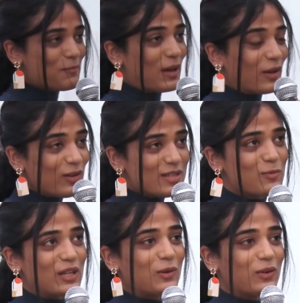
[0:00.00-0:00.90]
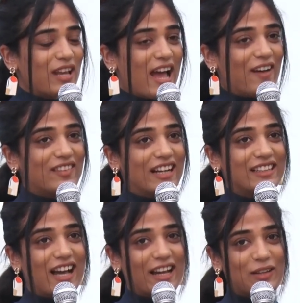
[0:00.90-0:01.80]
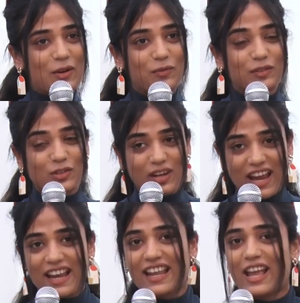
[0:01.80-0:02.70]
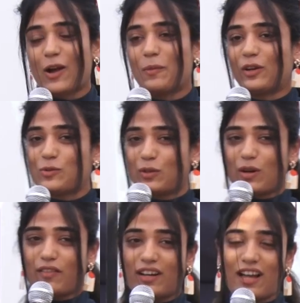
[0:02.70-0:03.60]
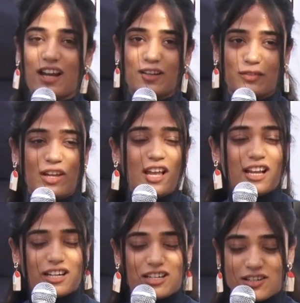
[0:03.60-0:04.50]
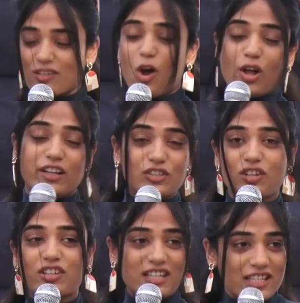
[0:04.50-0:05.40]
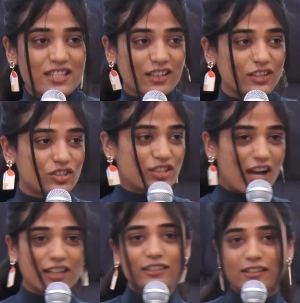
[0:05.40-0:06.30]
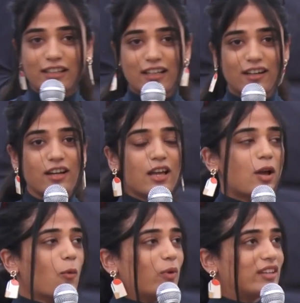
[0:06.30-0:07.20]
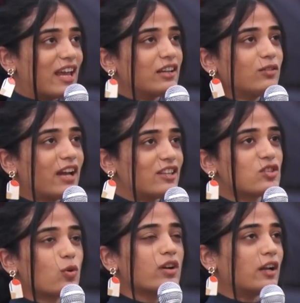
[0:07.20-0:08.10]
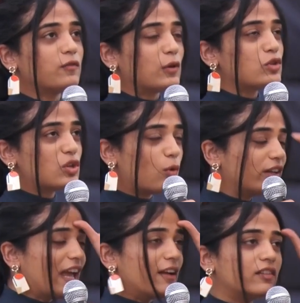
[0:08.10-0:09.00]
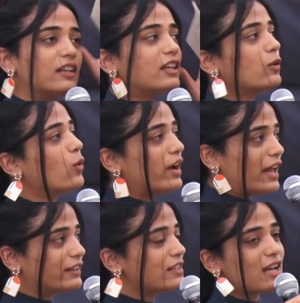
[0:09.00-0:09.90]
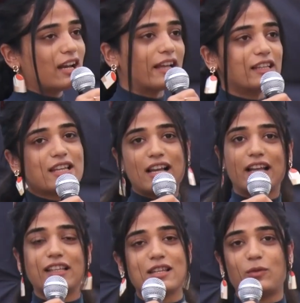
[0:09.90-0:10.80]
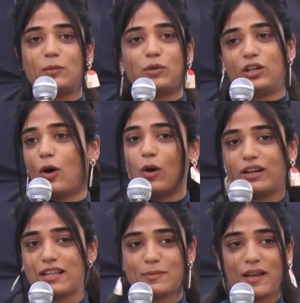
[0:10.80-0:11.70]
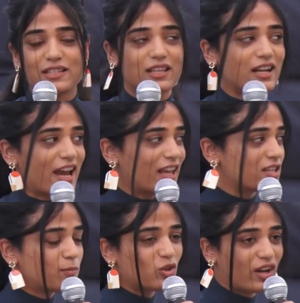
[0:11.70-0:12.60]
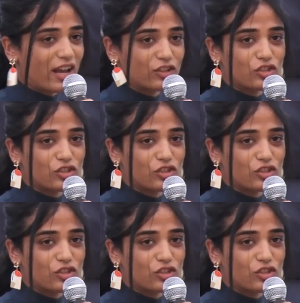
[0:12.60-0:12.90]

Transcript: because we don't have that kind of training, or because we don't have that kind of knowledge or research done earlier, we tend to get so confused. You want everything. Oh, I like this, I like this, I like this. I want to put it all in a space, and then it ends up looking like a